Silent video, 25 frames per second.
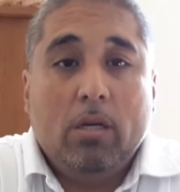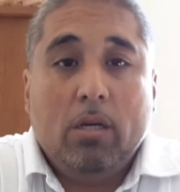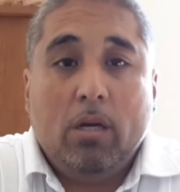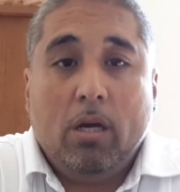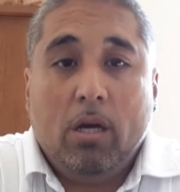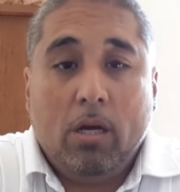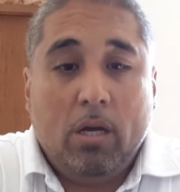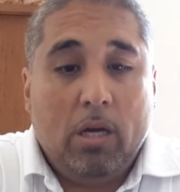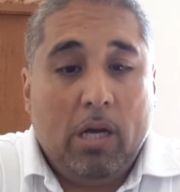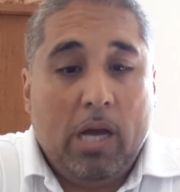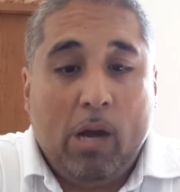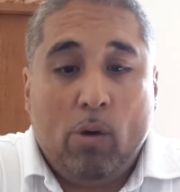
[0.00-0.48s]

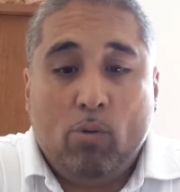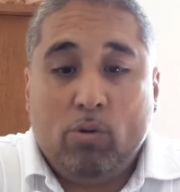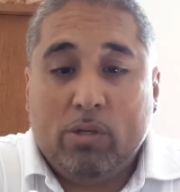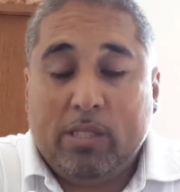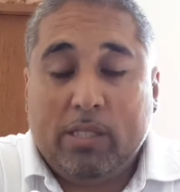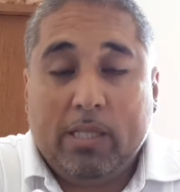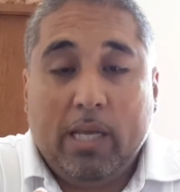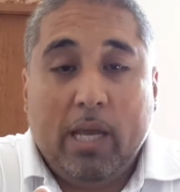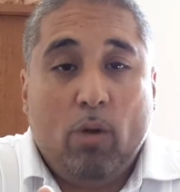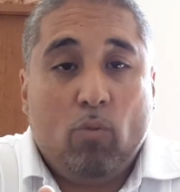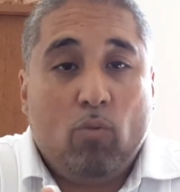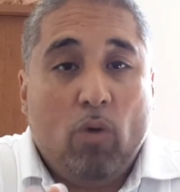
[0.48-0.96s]
I would
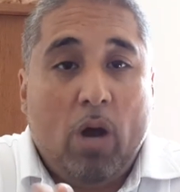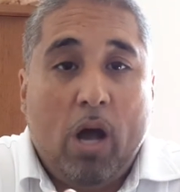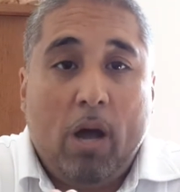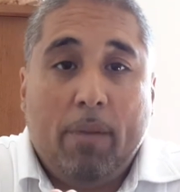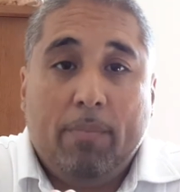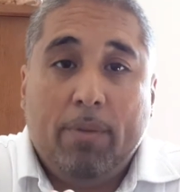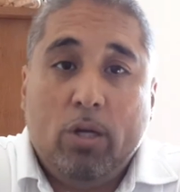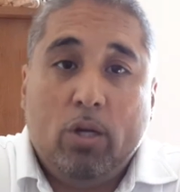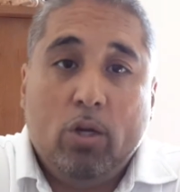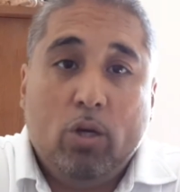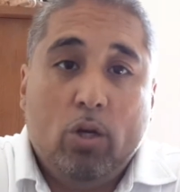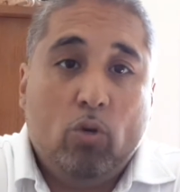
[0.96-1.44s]
say
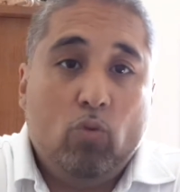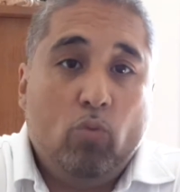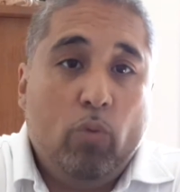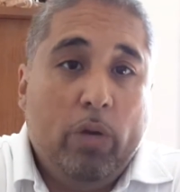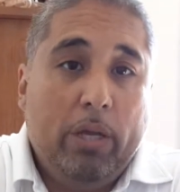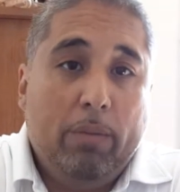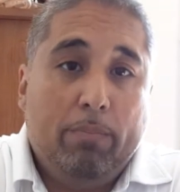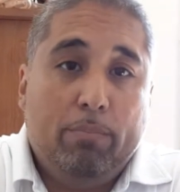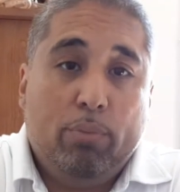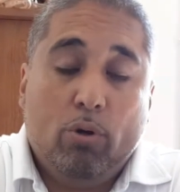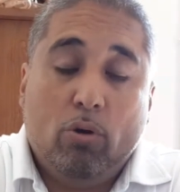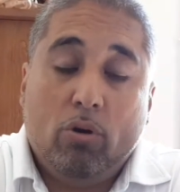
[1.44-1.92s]
Robinhood,
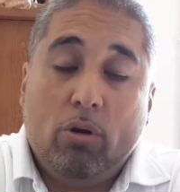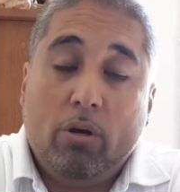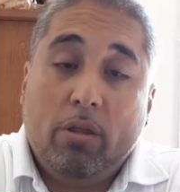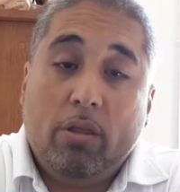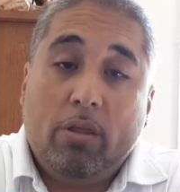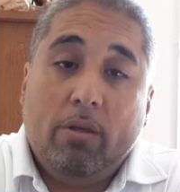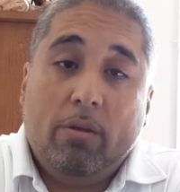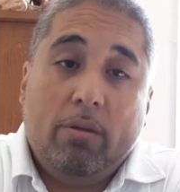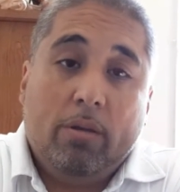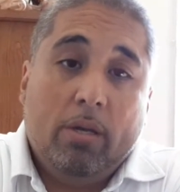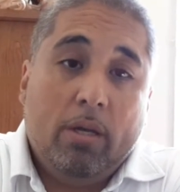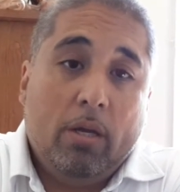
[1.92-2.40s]
Webull
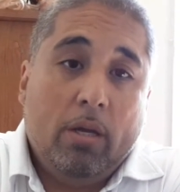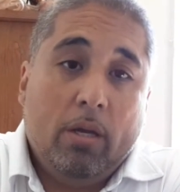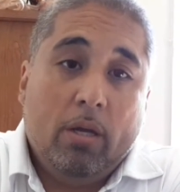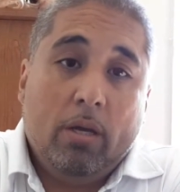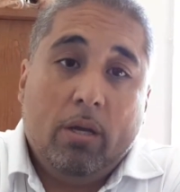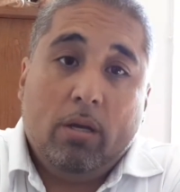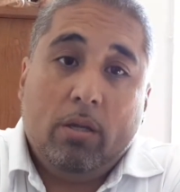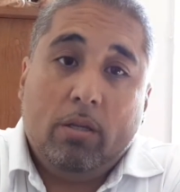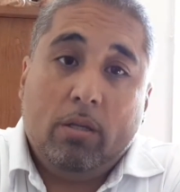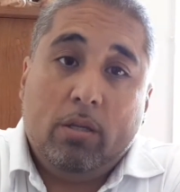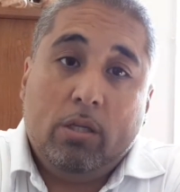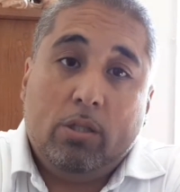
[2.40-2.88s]
are
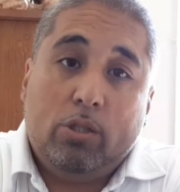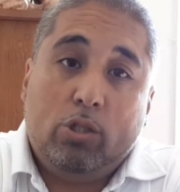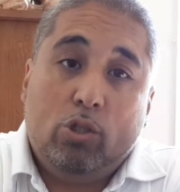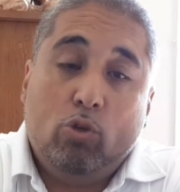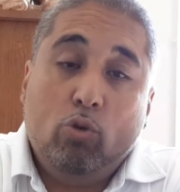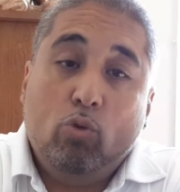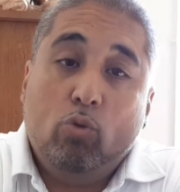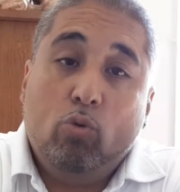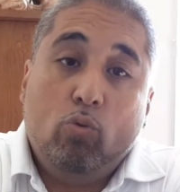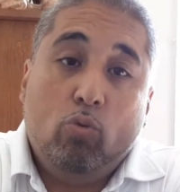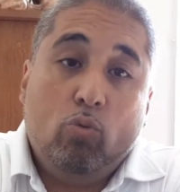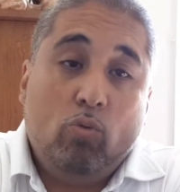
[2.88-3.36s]
the
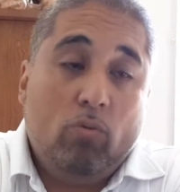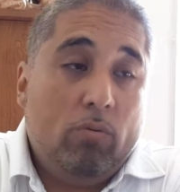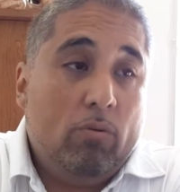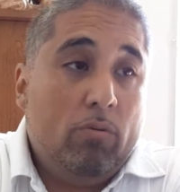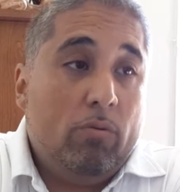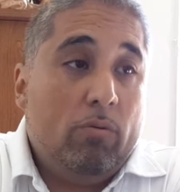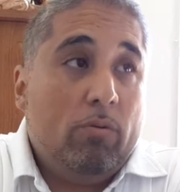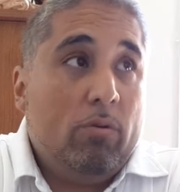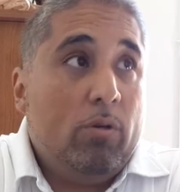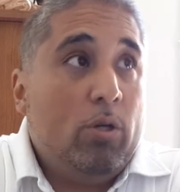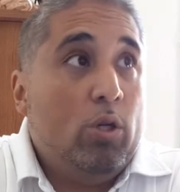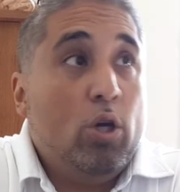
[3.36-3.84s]
two
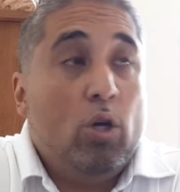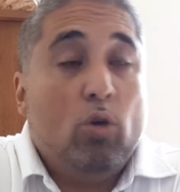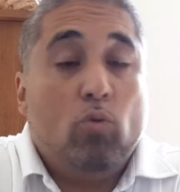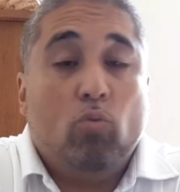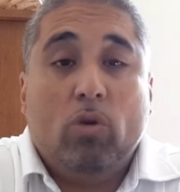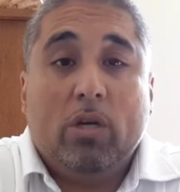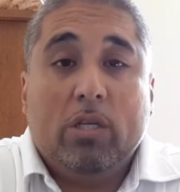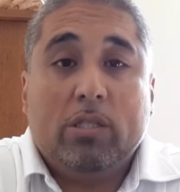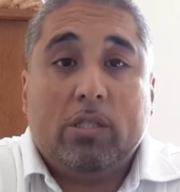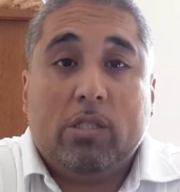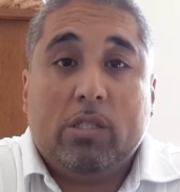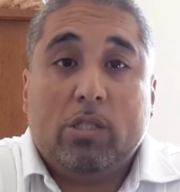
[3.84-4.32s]
good
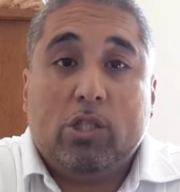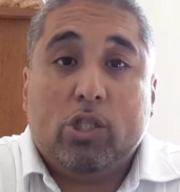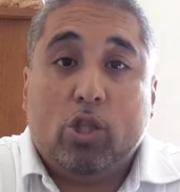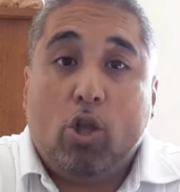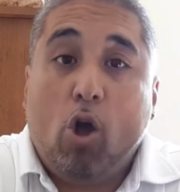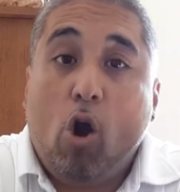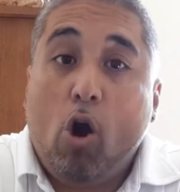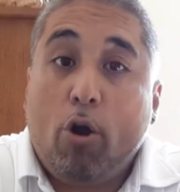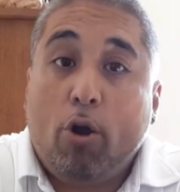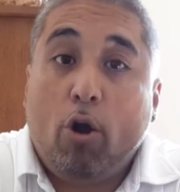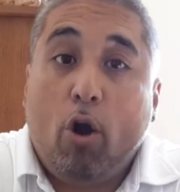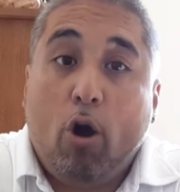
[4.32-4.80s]
ones to
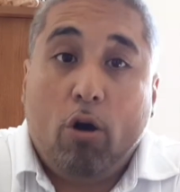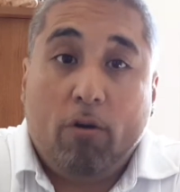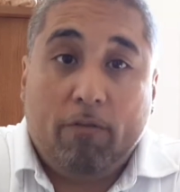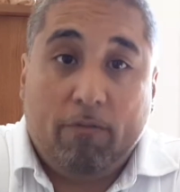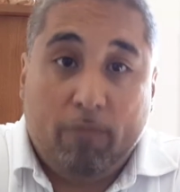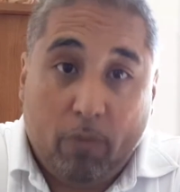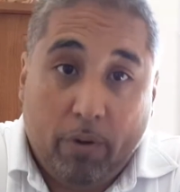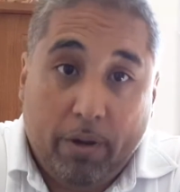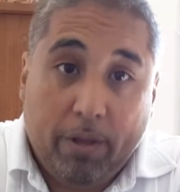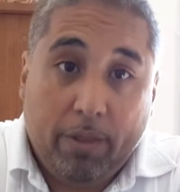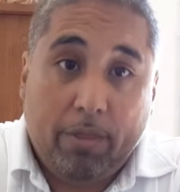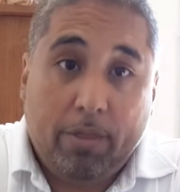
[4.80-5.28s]
start
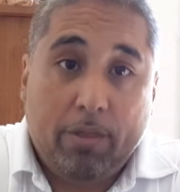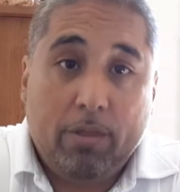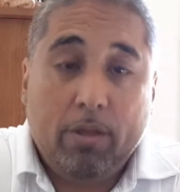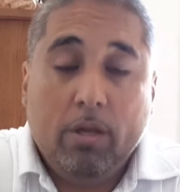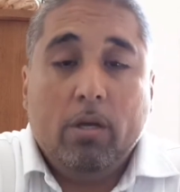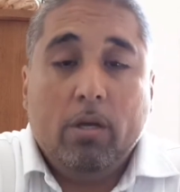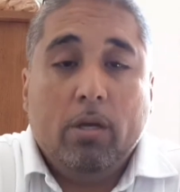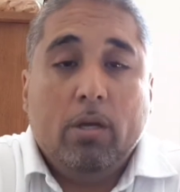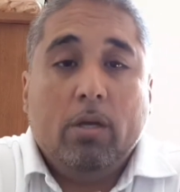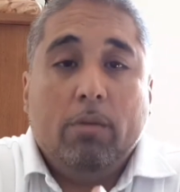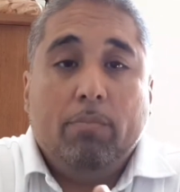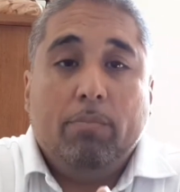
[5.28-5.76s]
off with,
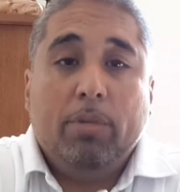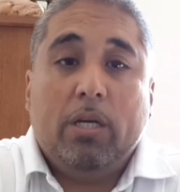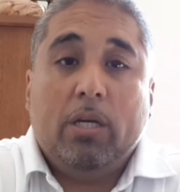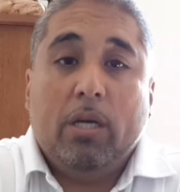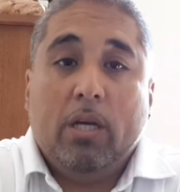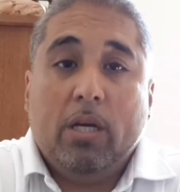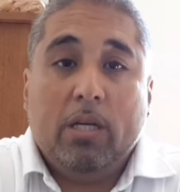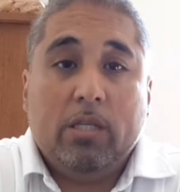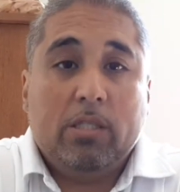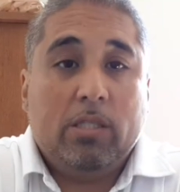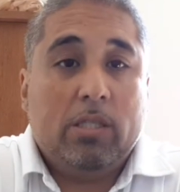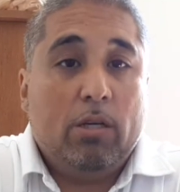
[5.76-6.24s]

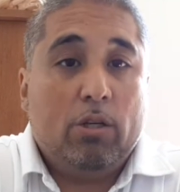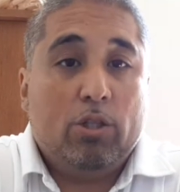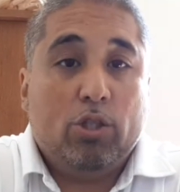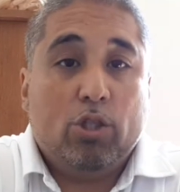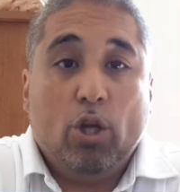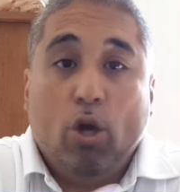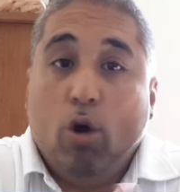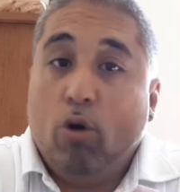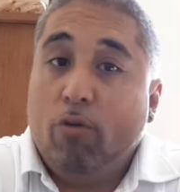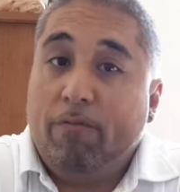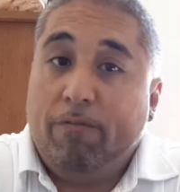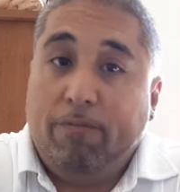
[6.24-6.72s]
because there's
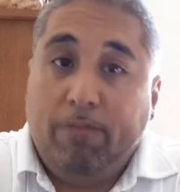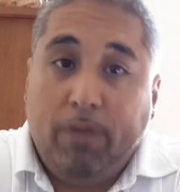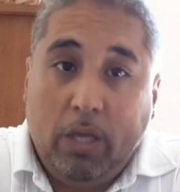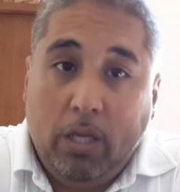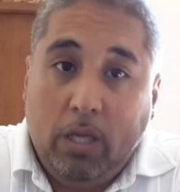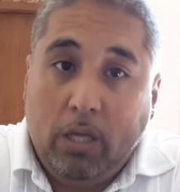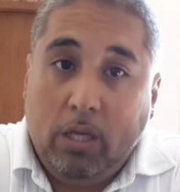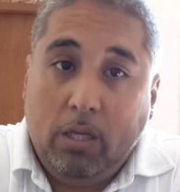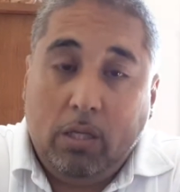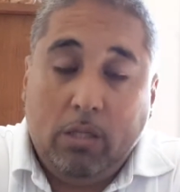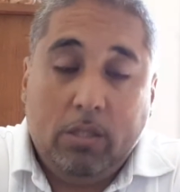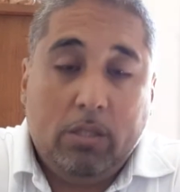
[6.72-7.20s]
no
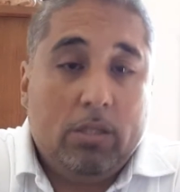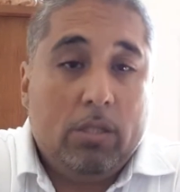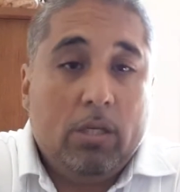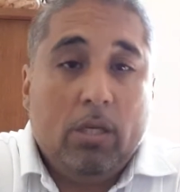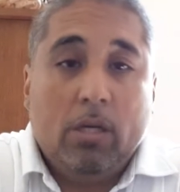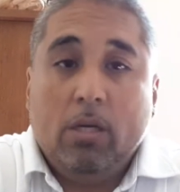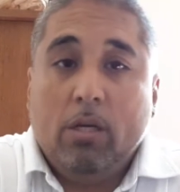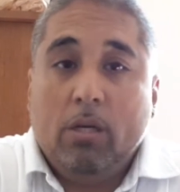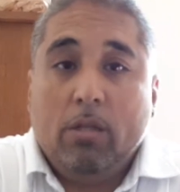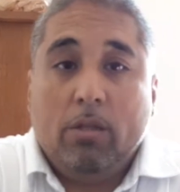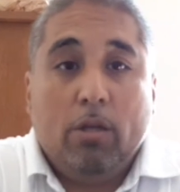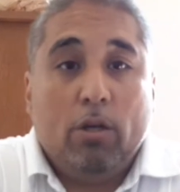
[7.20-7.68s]
fees,
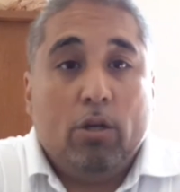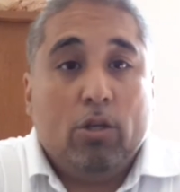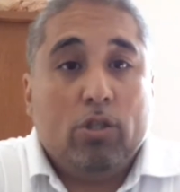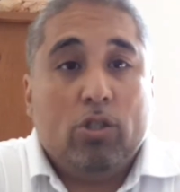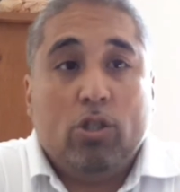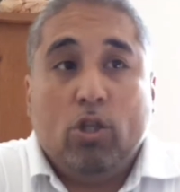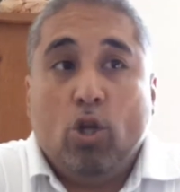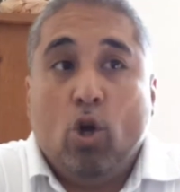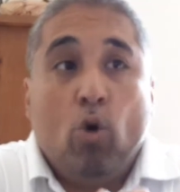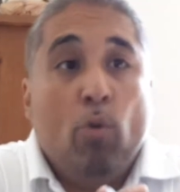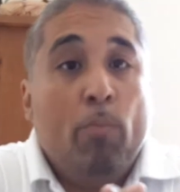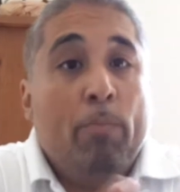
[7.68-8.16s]

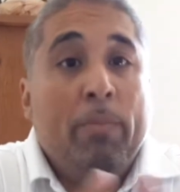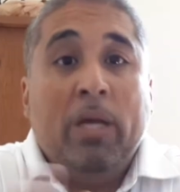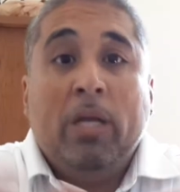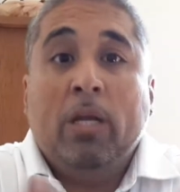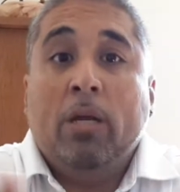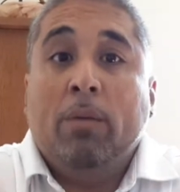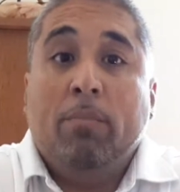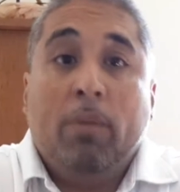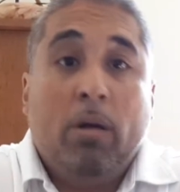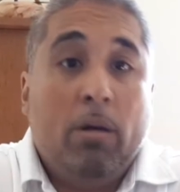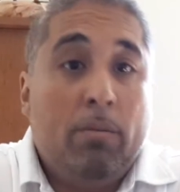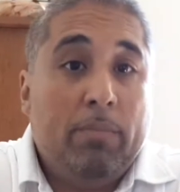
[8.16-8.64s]
there's no
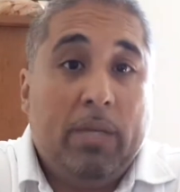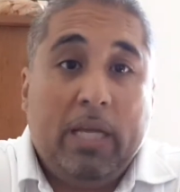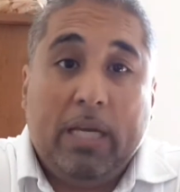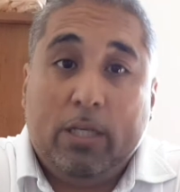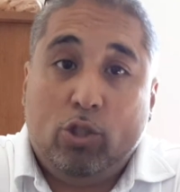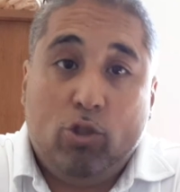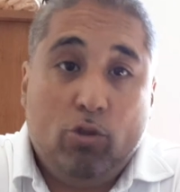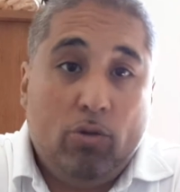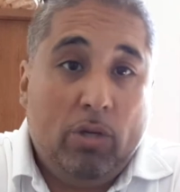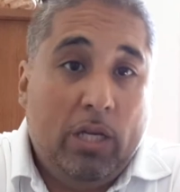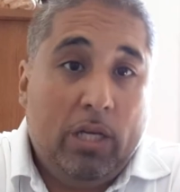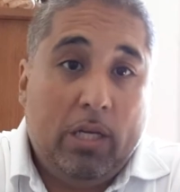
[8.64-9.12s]
minimum
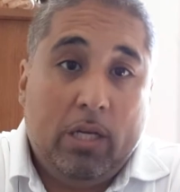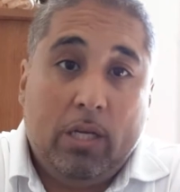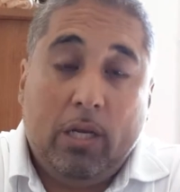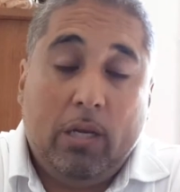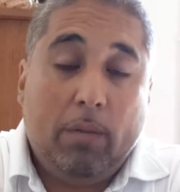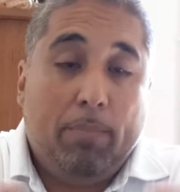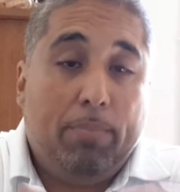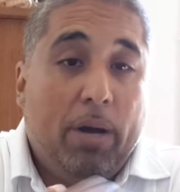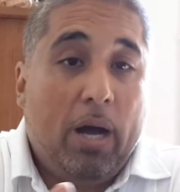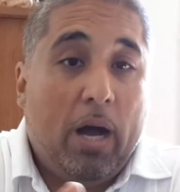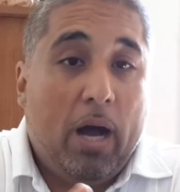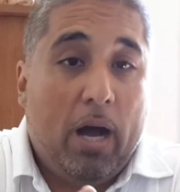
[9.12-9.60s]
that you need to
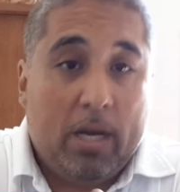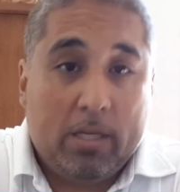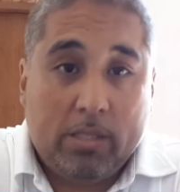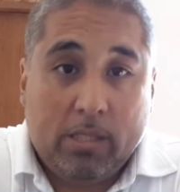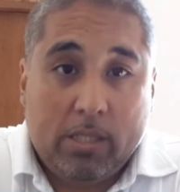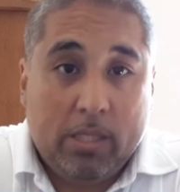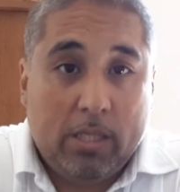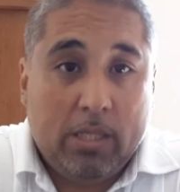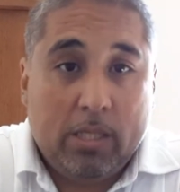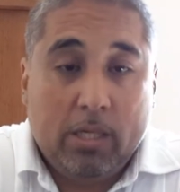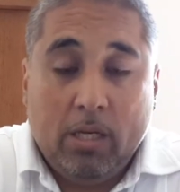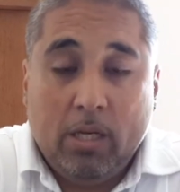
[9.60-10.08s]

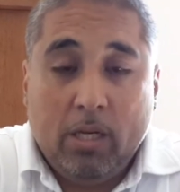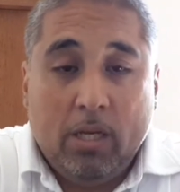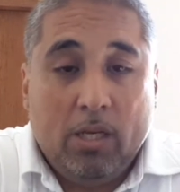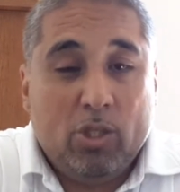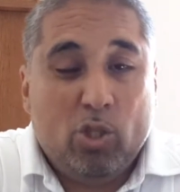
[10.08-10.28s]
deposit.